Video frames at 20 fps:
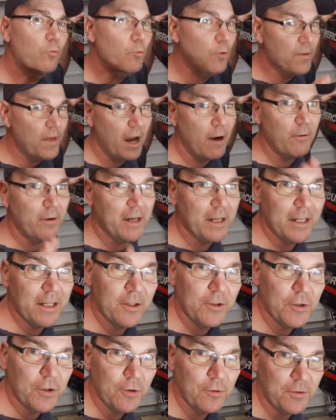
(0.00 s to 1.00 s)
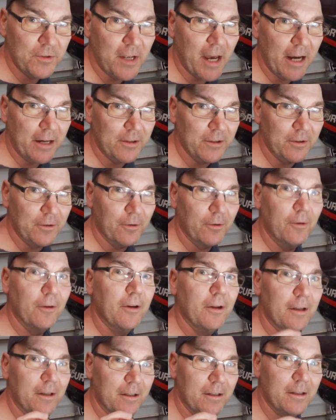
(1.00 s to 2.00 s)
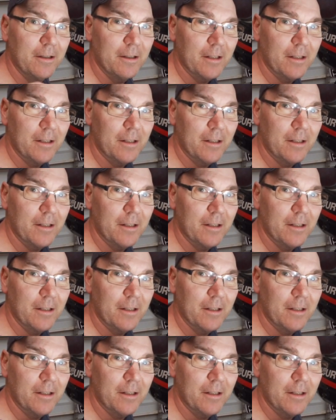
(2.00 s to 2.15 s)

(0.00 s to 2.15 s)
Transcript: Without getting too technical,